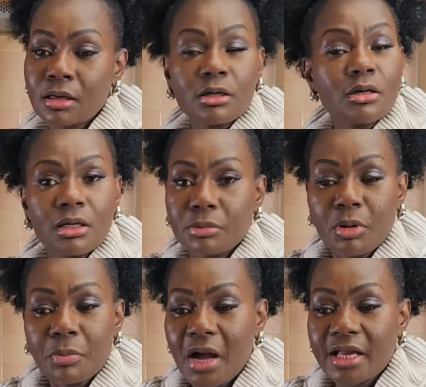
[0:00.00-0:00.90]

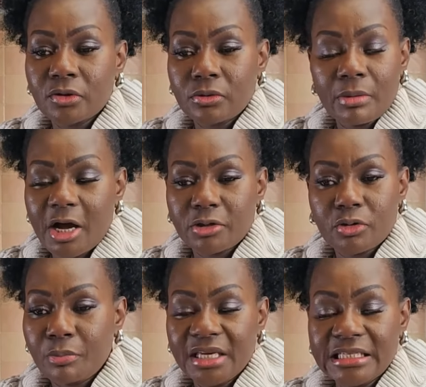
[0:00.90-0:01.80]
Lollipop, I know about
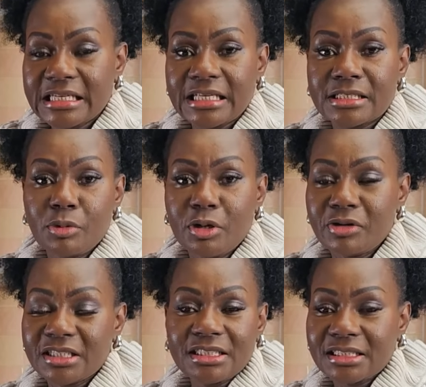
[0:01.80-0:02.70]
your baking
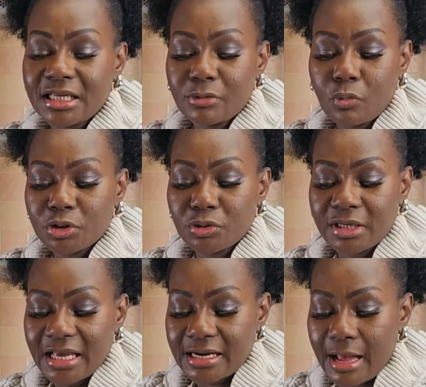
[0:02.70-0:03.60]
experiences and what you
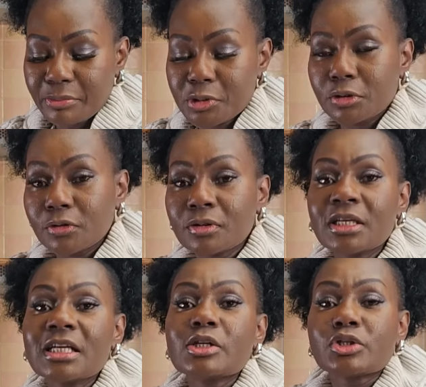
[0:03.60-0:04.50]
get up to.
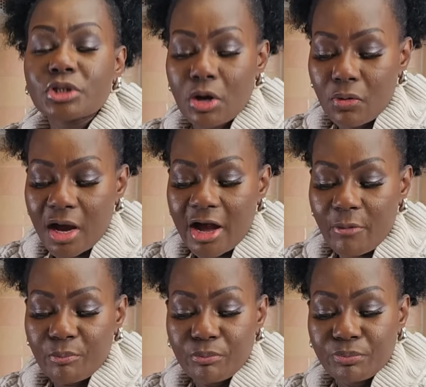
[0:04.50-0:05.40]
So,
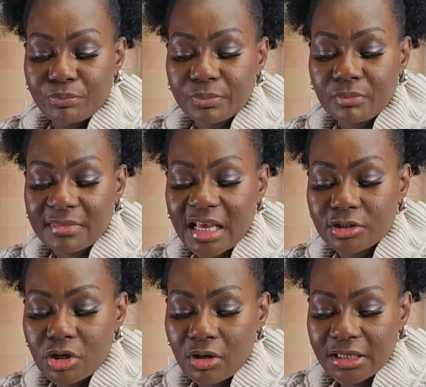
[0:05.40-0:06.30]

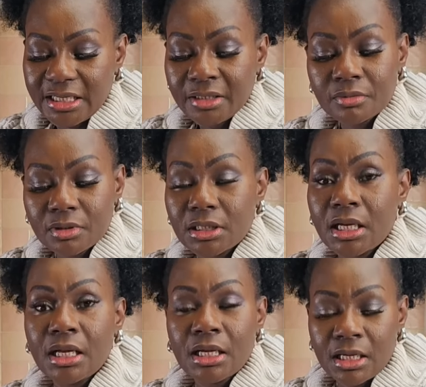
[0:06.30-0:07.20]
Dolly,
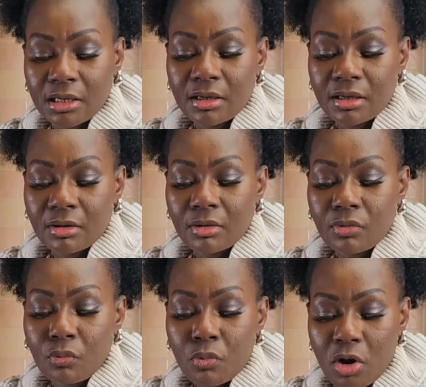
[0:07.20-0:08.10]

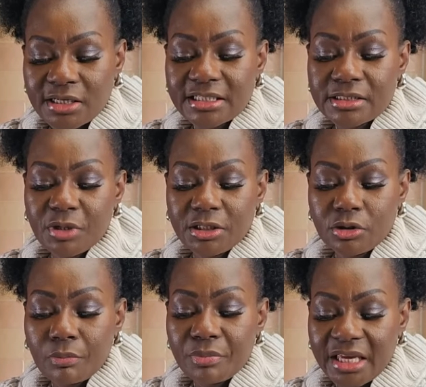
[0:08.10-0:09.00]
what has been
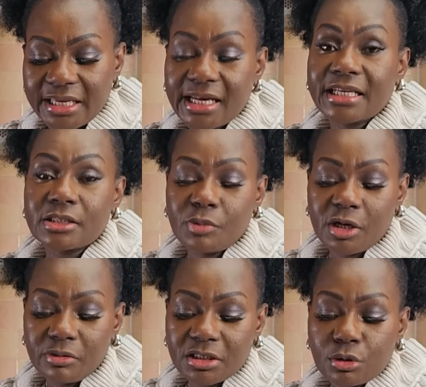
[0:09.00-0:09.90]
your baking
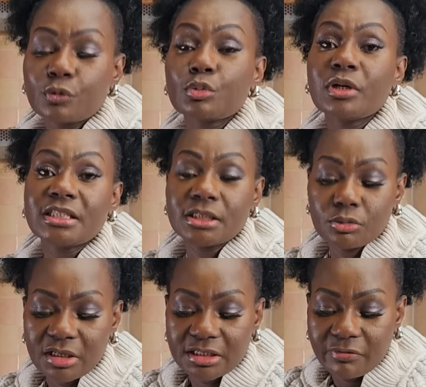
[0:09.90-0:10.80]
experience of
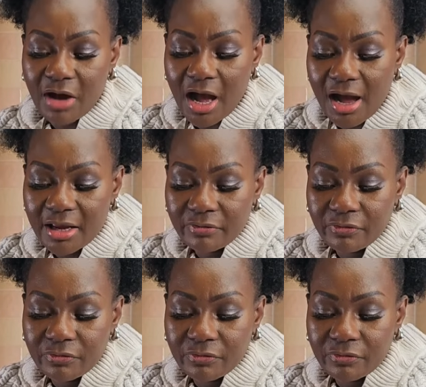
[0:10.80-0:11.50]
2025?